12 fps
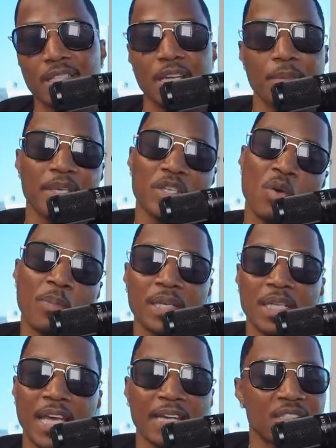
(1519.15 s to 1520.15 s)
You know what I mean?
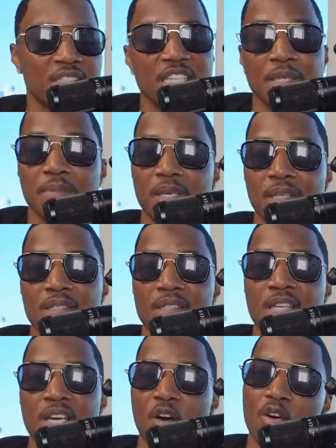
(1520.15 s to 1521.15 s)
Nobody like a cheap nigga
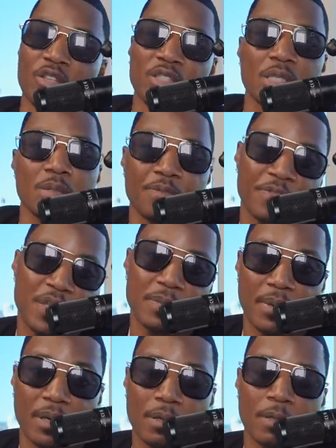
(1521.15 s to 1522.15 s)
or a cheap
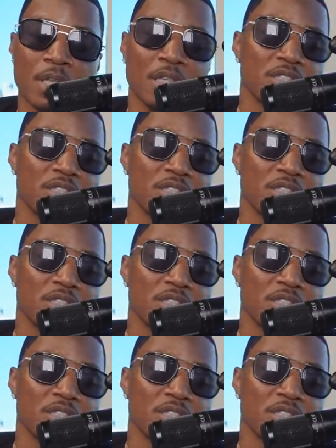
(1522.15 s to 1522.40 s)
female.